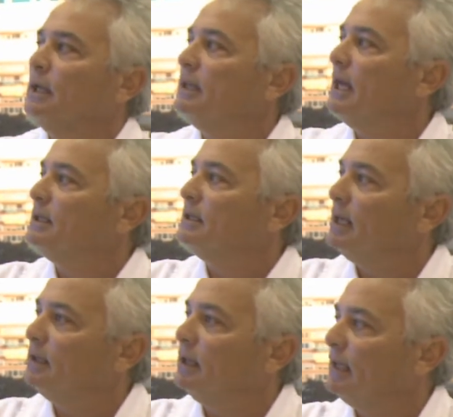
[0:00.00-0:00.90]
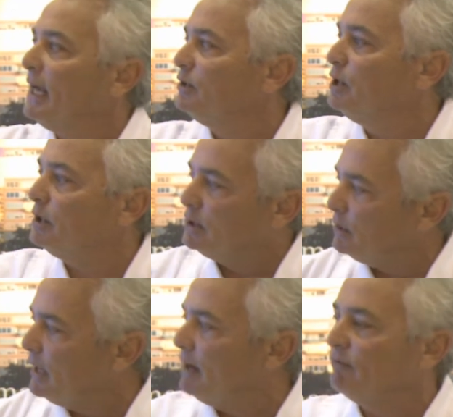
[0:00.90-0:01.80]
that allows you to
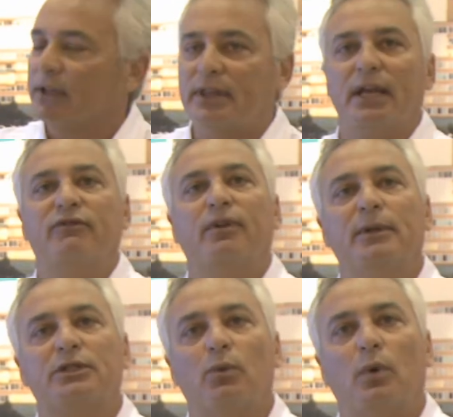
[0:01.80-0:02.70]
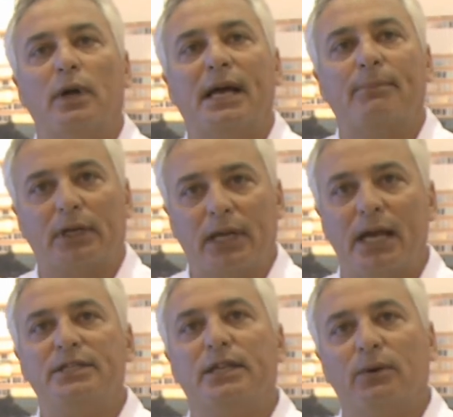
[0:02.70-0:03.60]
do everything from this one
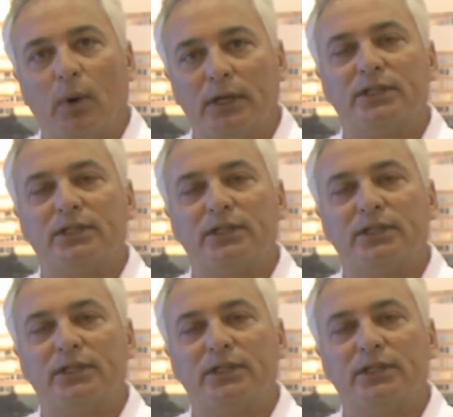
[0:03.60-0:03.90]
application and one